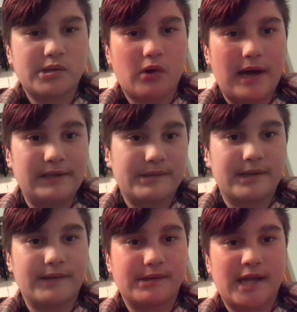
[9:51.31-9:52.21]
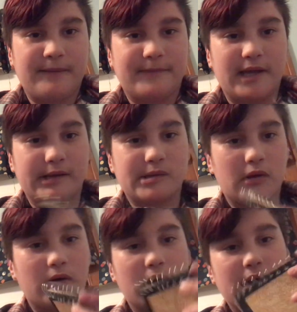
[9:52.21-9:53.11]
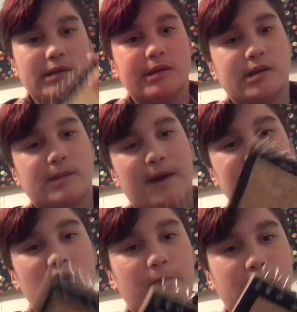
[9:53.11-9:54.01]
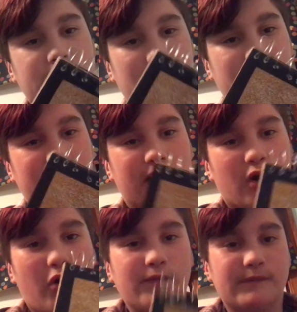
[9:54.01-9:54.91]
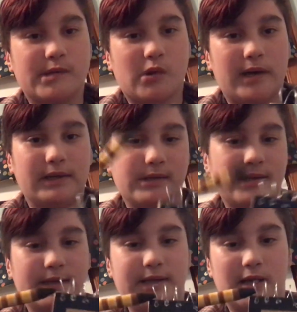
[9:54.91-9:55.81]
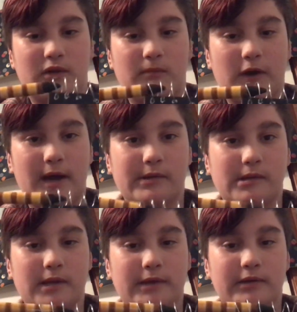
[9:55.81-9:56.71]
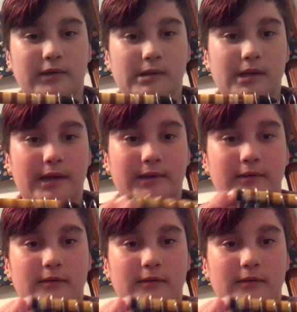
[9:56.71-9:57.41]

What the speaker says: So I just did the same thing. So since my notebook's kind of like a golden, so I just did yellow and brown. So then you can just like.